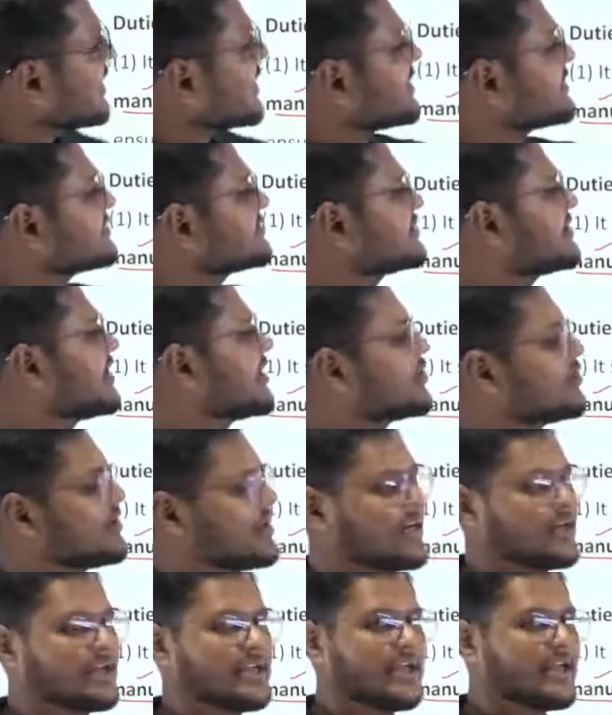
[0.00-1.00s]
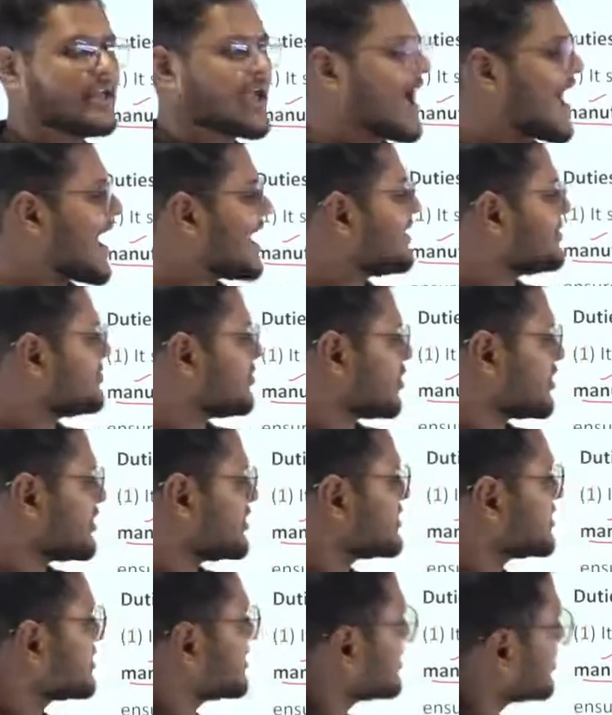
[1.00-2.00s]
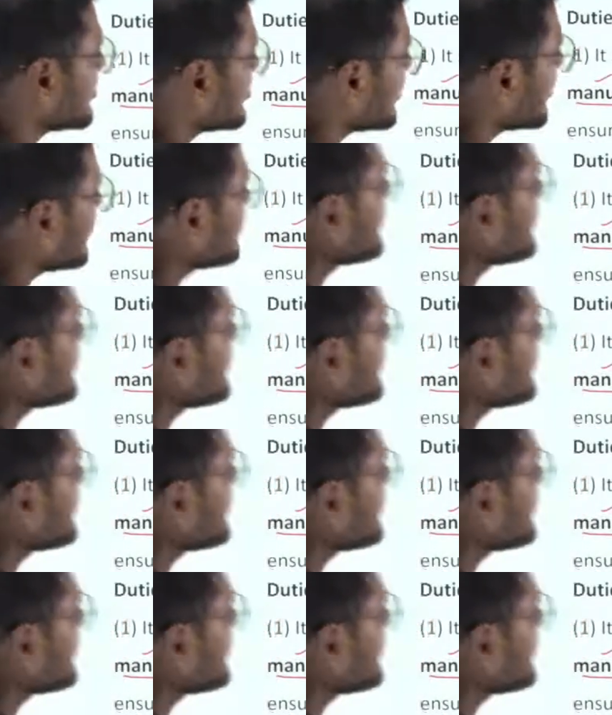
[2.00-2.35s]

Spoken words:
is regulating and monitoring, okay,